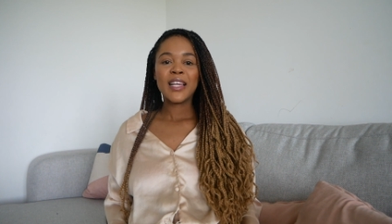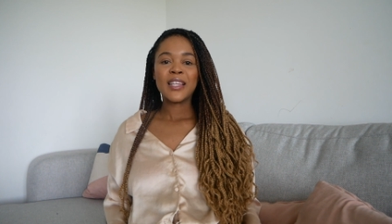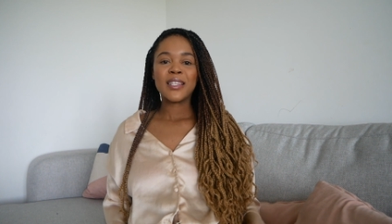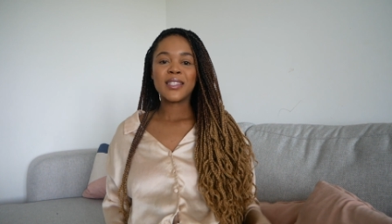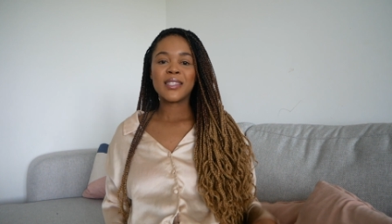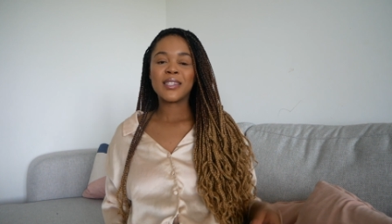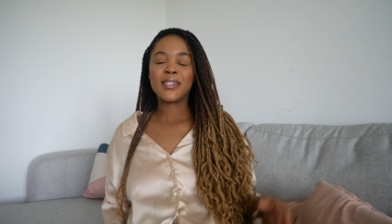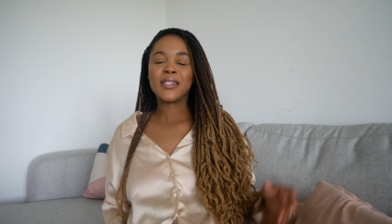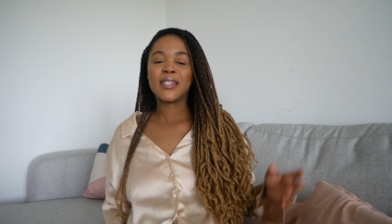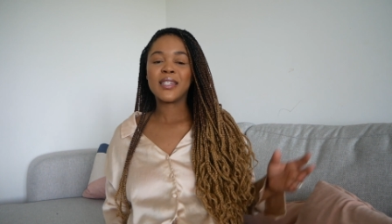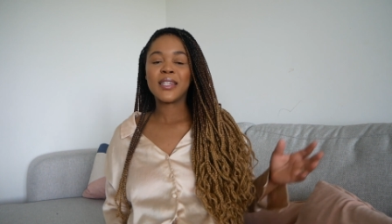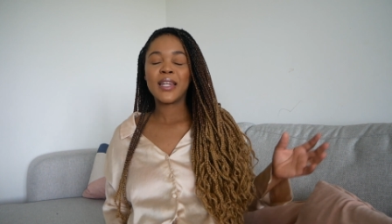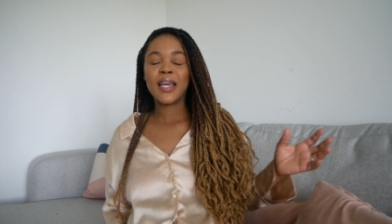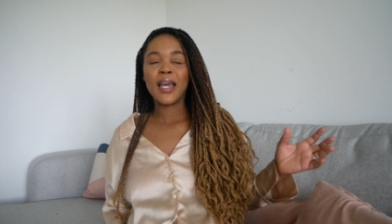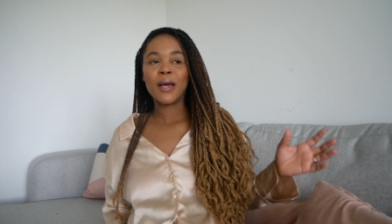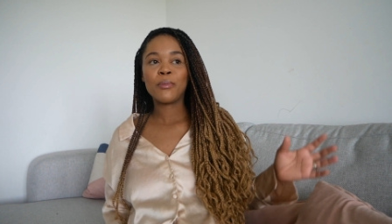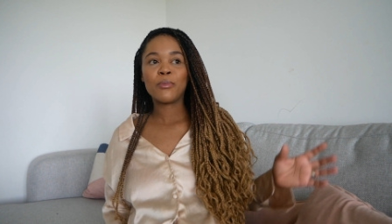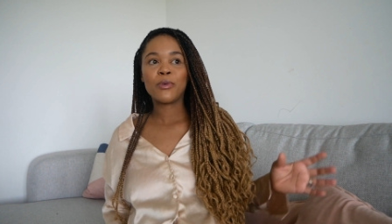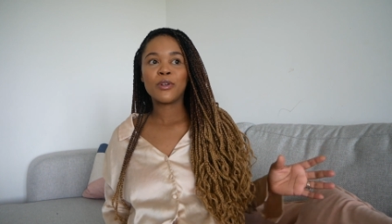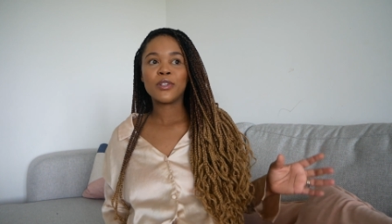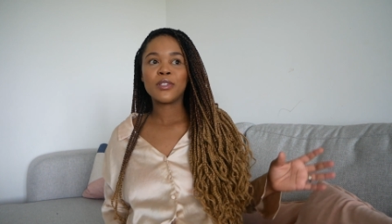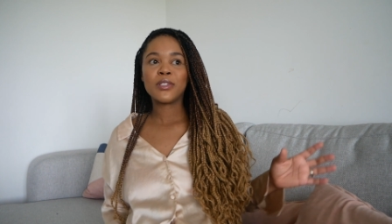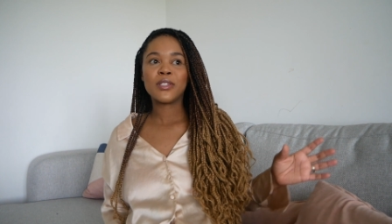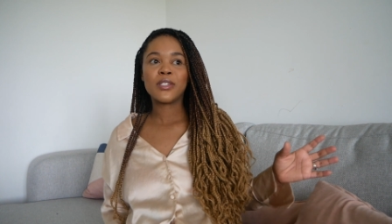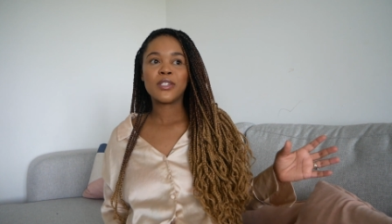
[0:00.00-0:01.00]
so today I'm
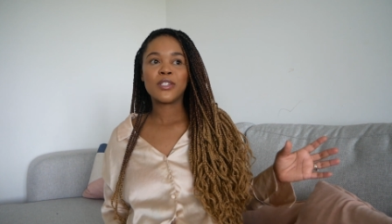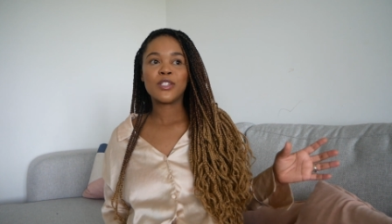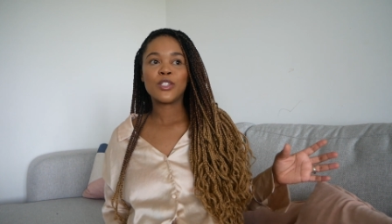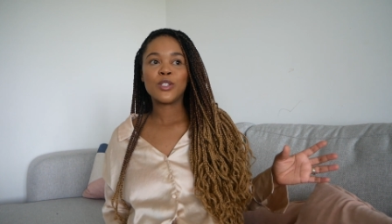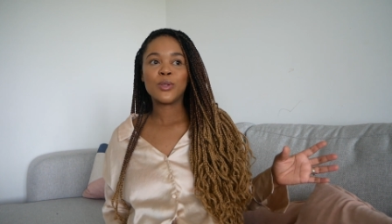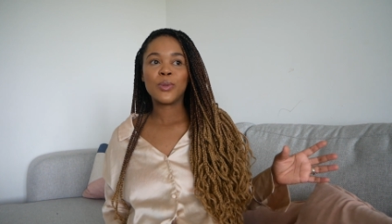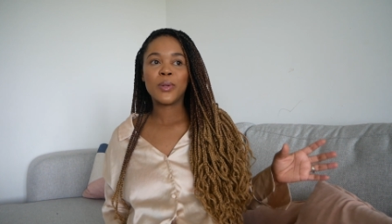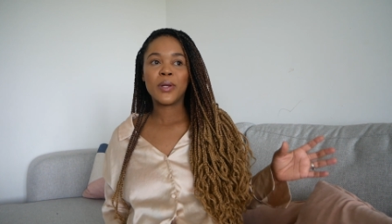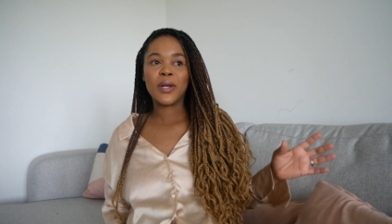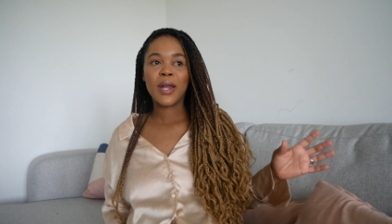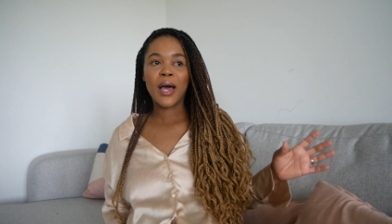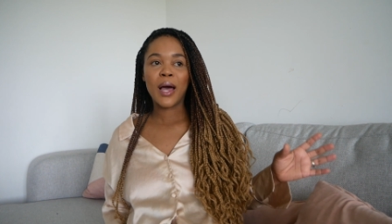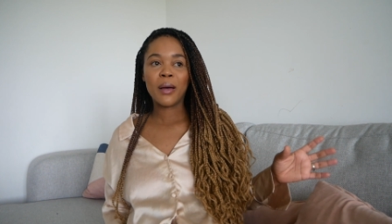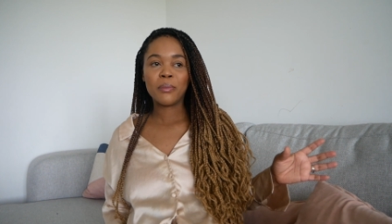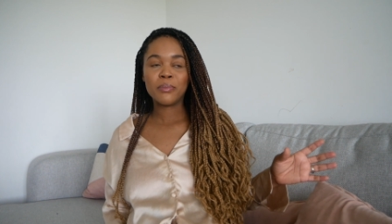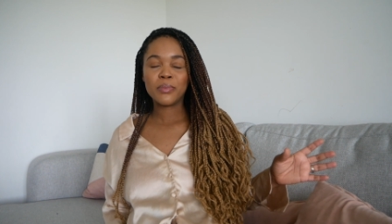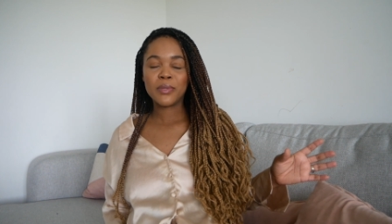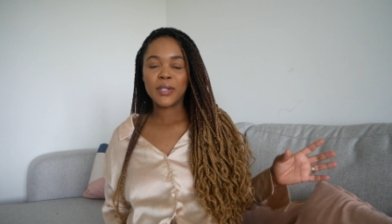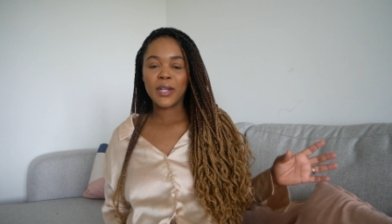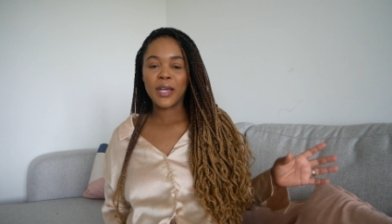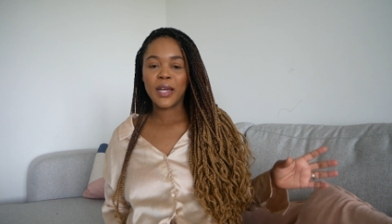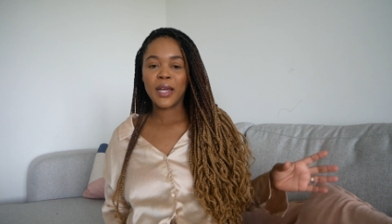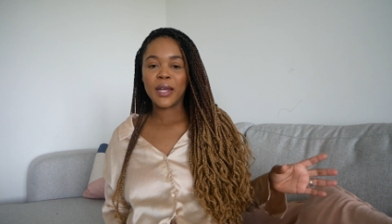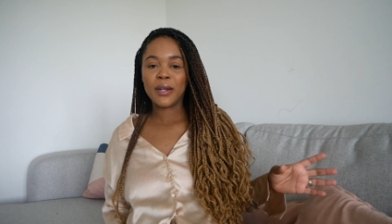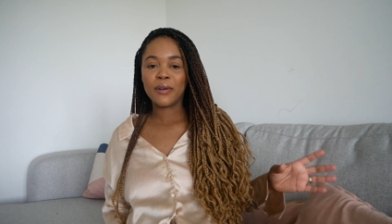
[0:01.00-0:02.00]
going to do an
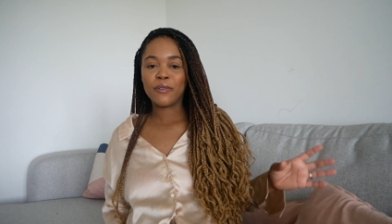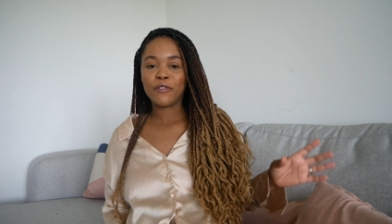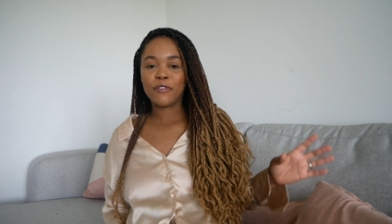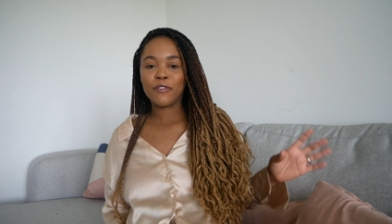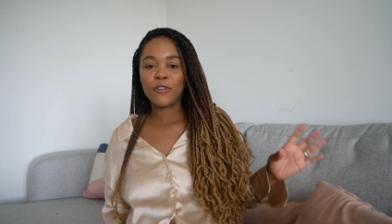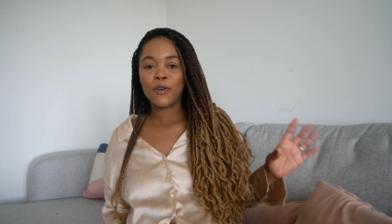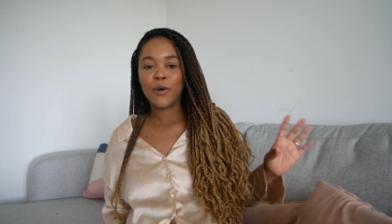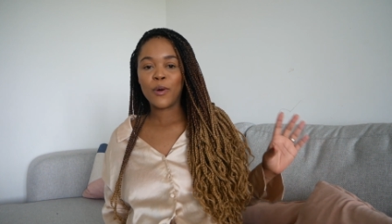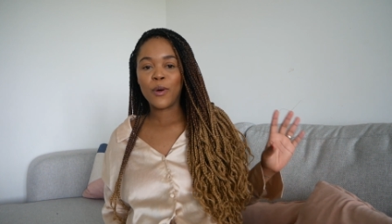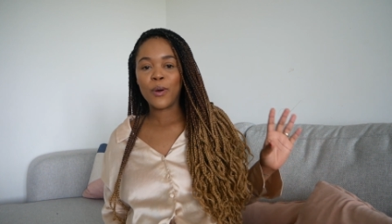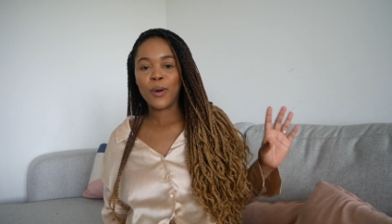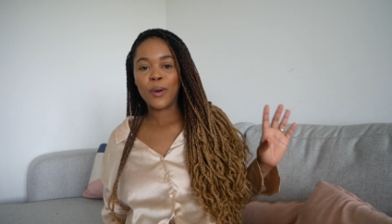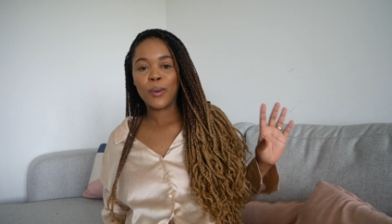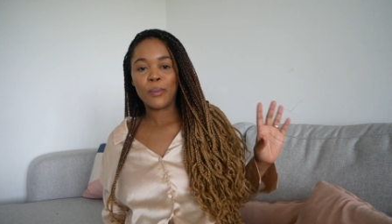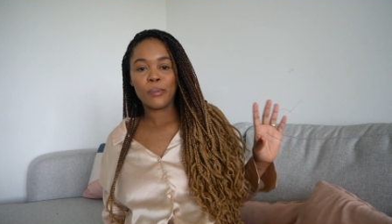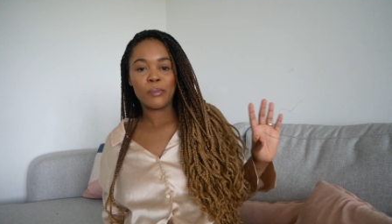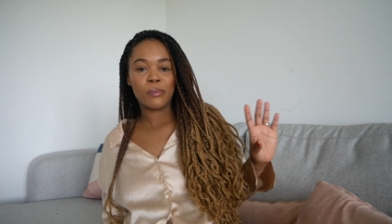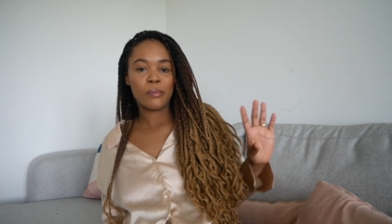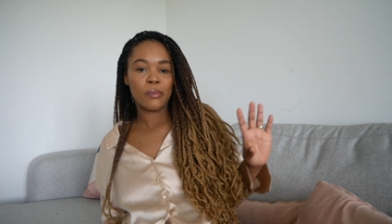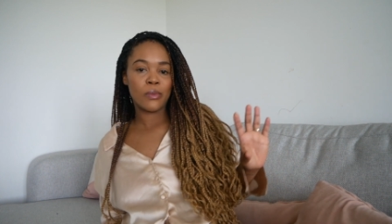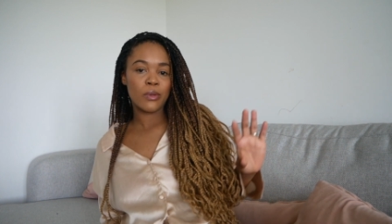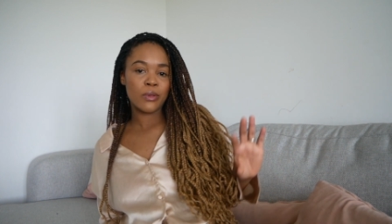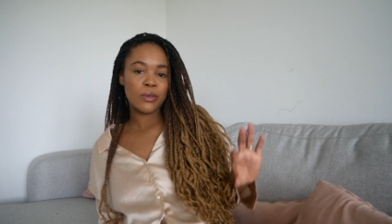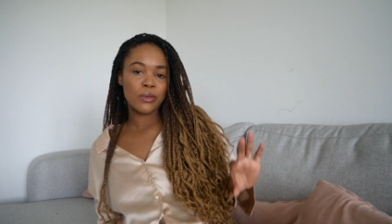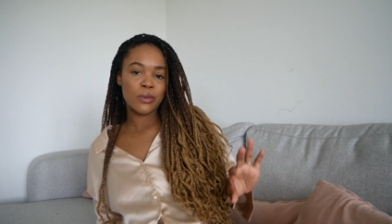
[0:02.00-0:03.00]
update
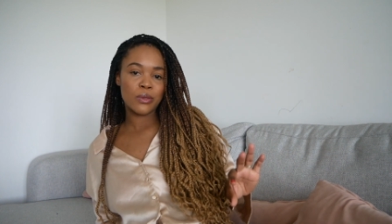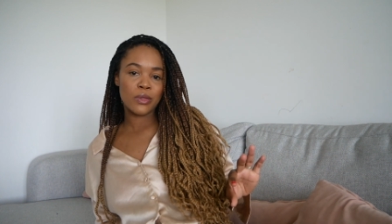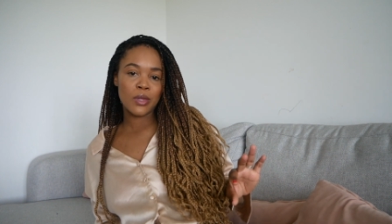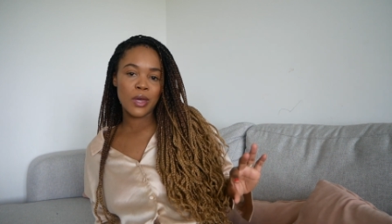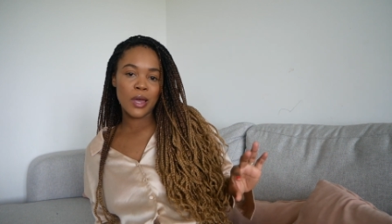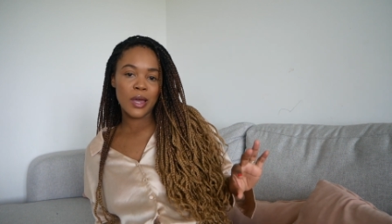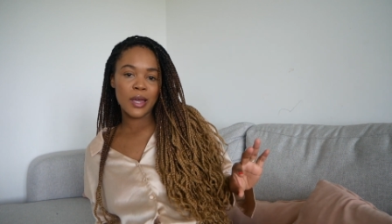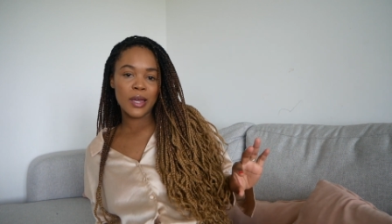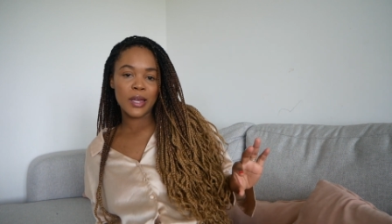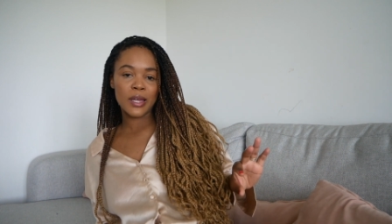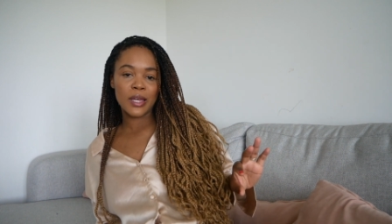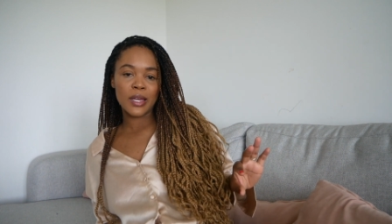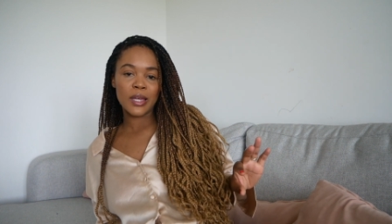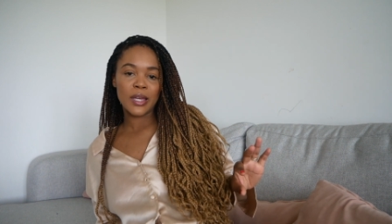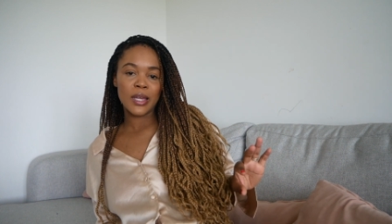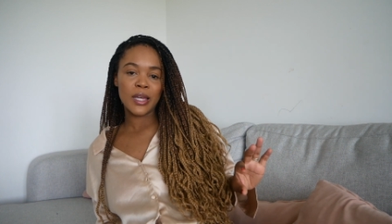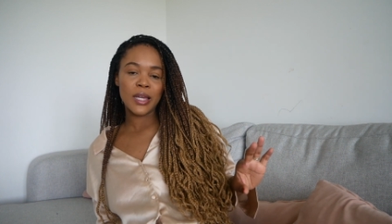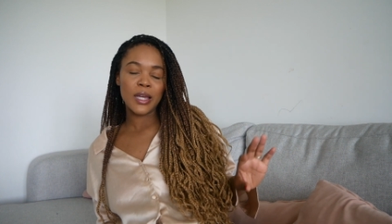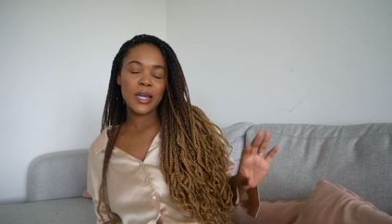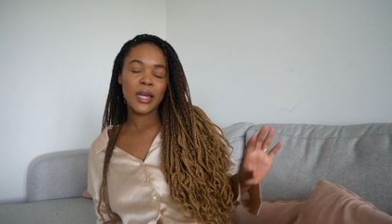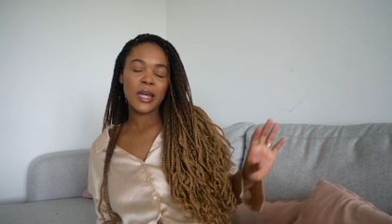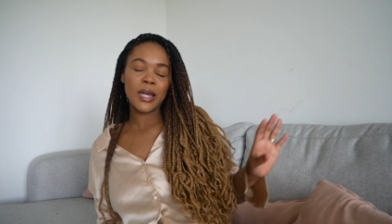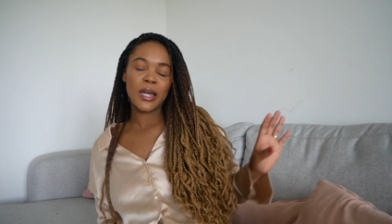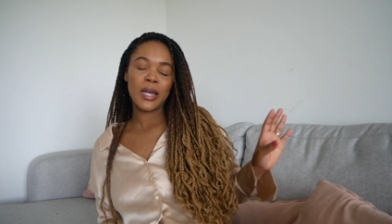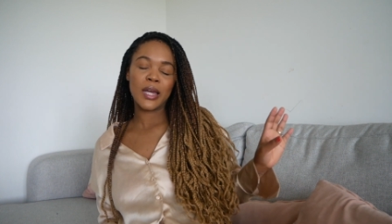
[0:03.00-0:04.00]
from
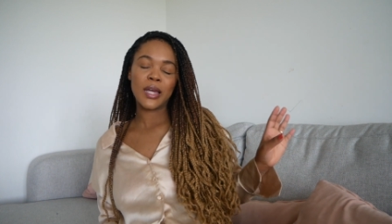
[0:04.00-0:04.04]
30,